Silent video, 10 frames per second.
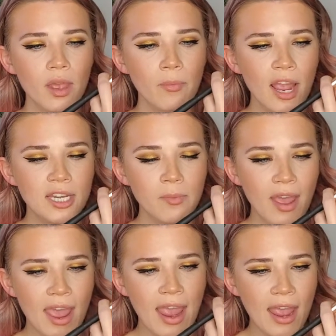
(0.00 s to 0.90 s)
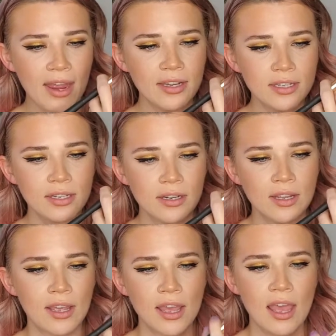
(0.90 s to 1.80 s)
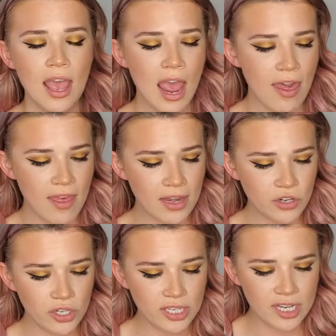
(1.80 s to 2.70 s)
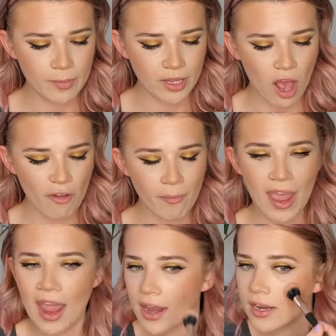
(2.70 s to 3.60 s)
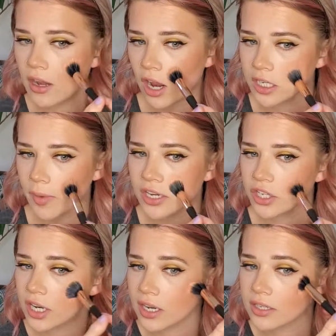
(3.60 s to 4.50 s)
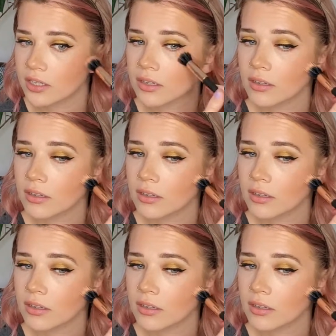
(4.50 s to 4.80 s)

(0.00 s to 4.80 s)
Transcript: apply it to my hand, and then just stipple it off my hand and onto my cheeks.